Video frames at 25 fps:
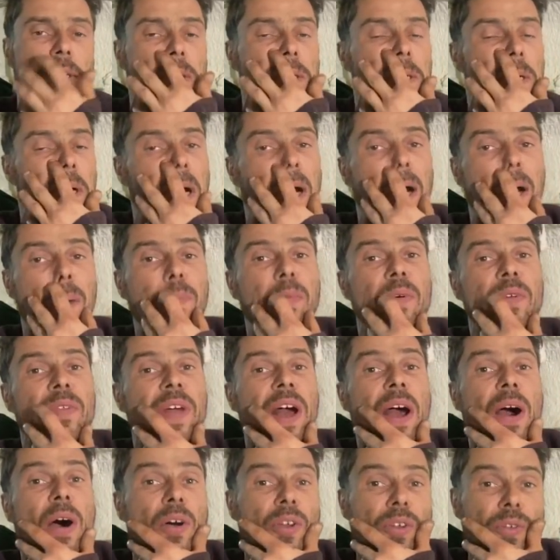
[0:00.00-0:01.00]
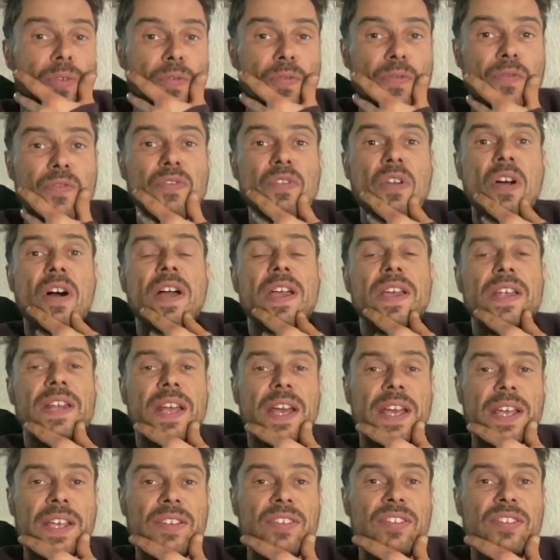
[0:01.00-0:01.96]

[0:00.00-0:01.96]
I put that on Friday.